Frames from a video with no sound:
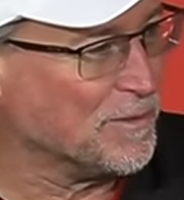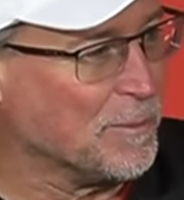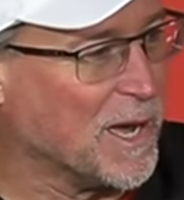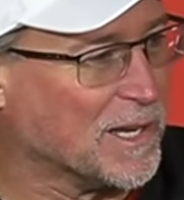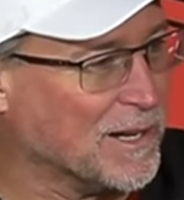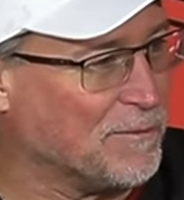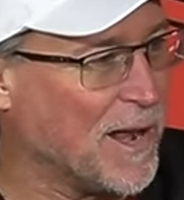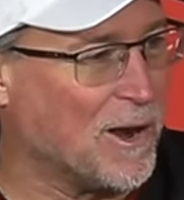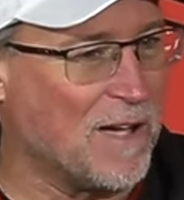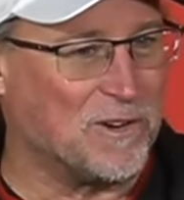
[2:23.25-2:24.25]
If
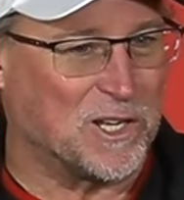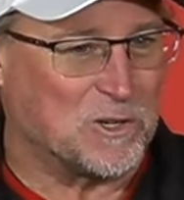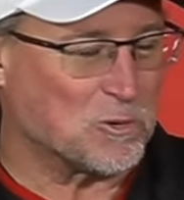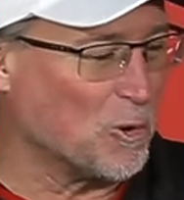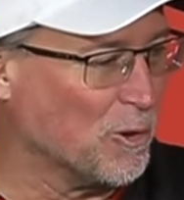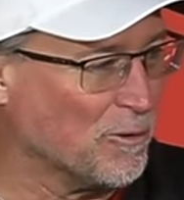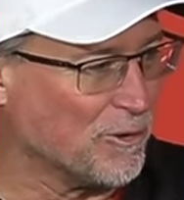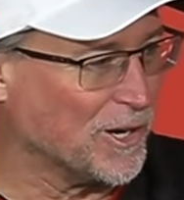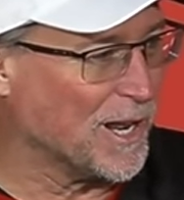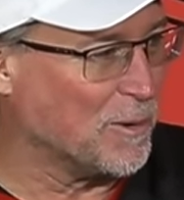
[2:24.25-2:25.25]
I don't have any control
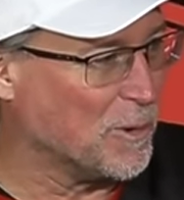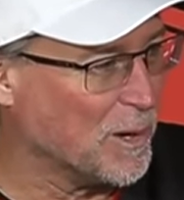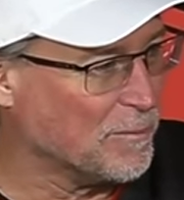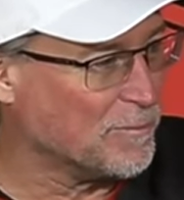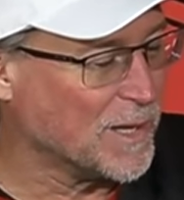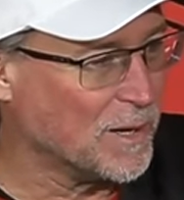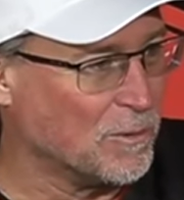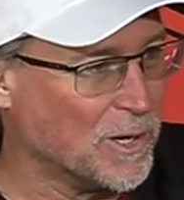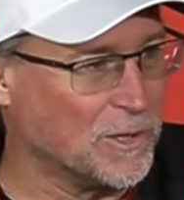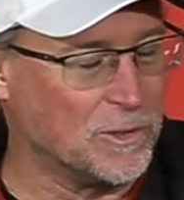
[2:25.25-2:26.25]
over it, I don't
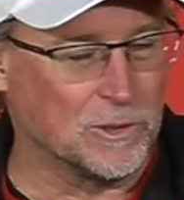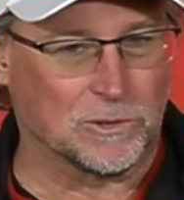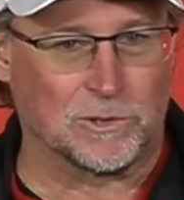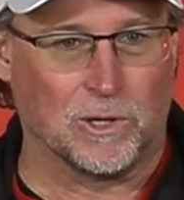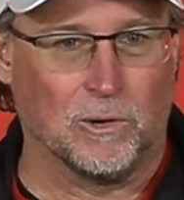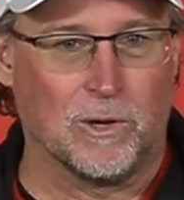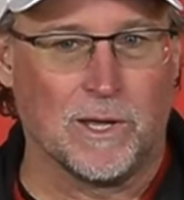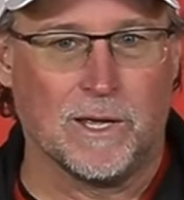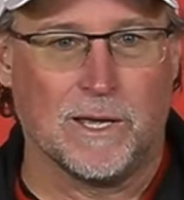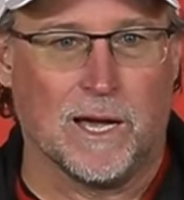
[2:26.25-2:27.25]
want to do it. So
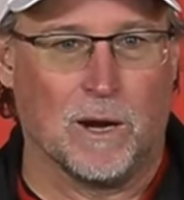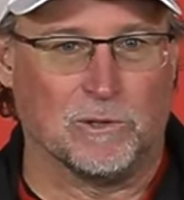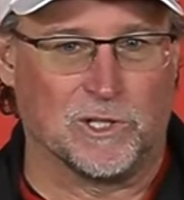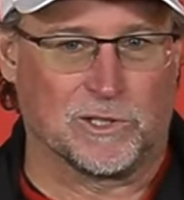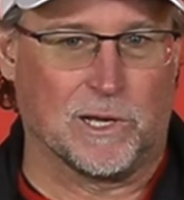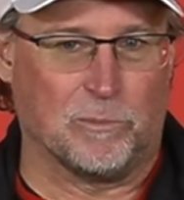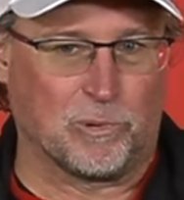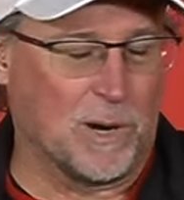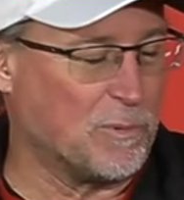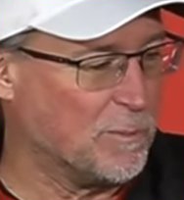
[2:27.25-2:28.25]
I would just help
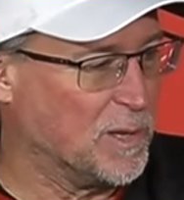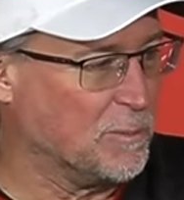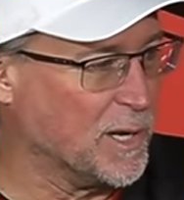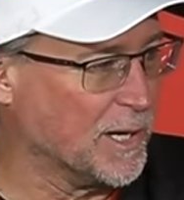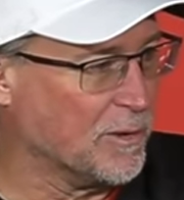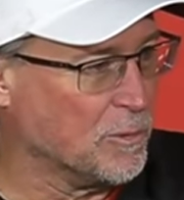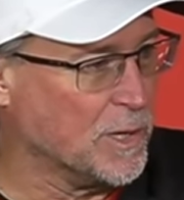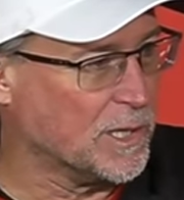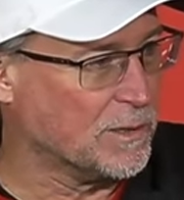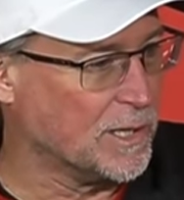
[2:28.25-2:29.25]
prep them in the beginning of the
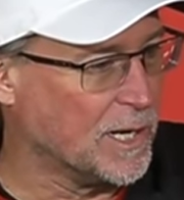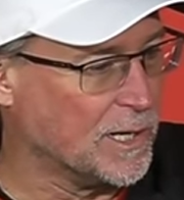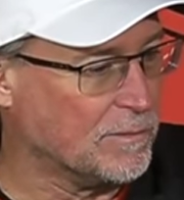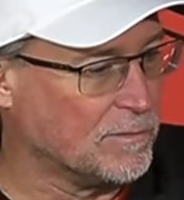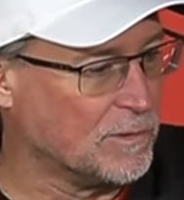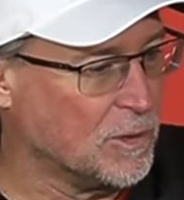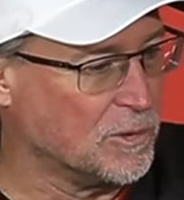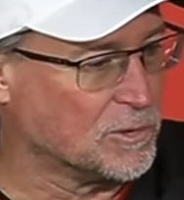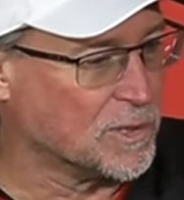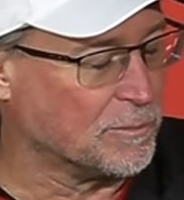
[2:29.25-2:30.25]
week, and then I'd go
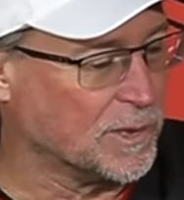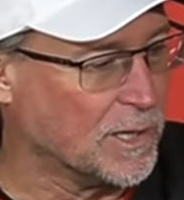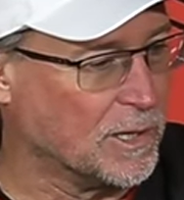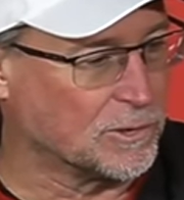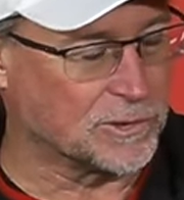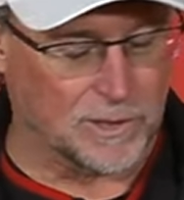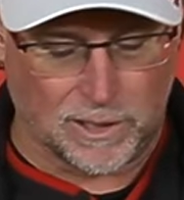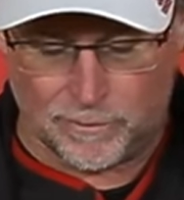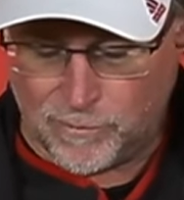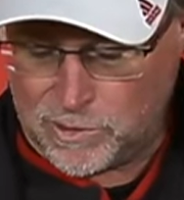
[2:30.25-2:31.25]
do something else.
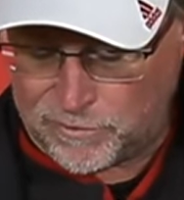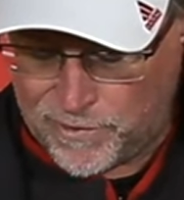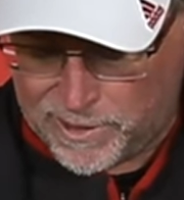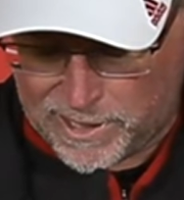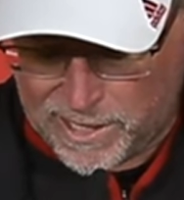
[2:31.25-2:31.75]
It was fun